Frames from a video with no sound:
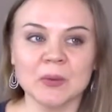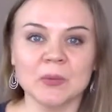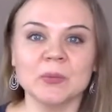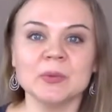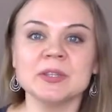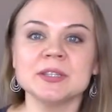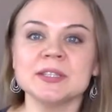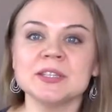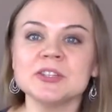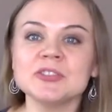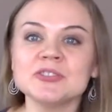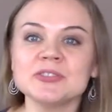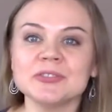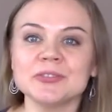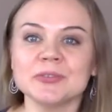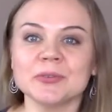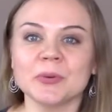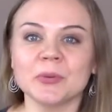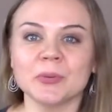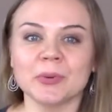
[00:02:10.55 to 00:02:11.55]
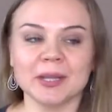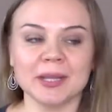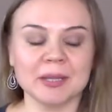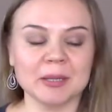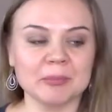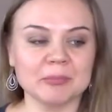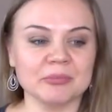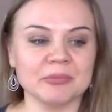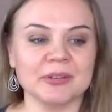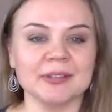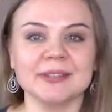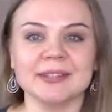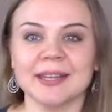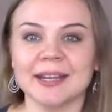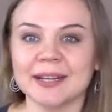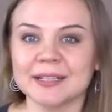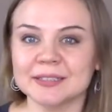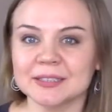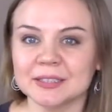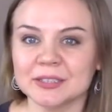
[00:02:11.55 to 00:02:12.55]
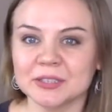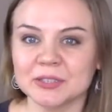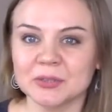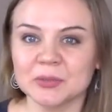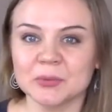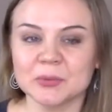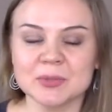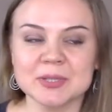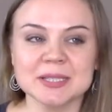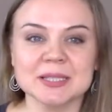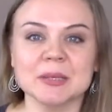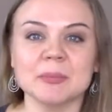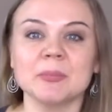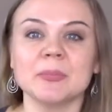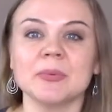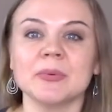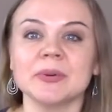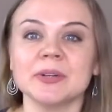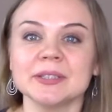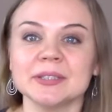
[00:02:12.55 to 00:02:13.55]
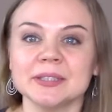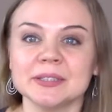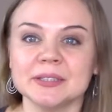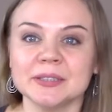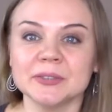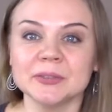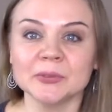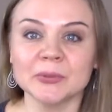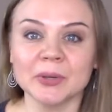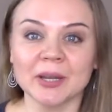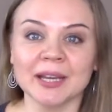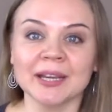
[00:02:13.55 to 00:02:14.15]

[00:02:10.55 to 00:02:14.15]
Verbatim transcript: we teach you, we protected you, we supported you,